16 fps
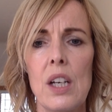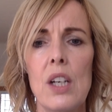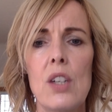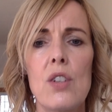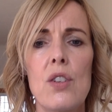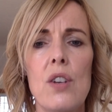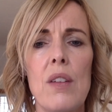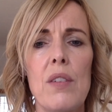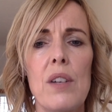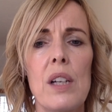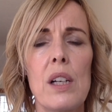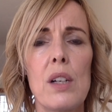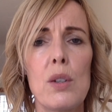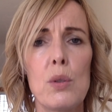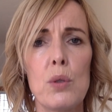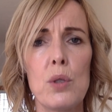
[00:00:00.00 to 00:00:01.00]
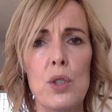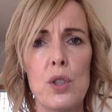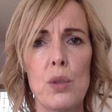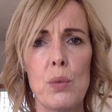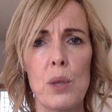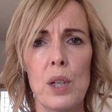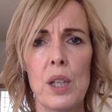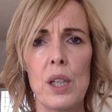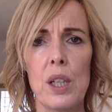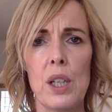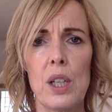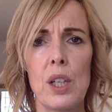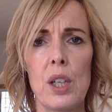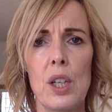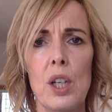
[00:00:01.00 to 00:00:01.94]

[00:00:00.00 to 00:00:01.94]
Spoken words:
travel alone to work,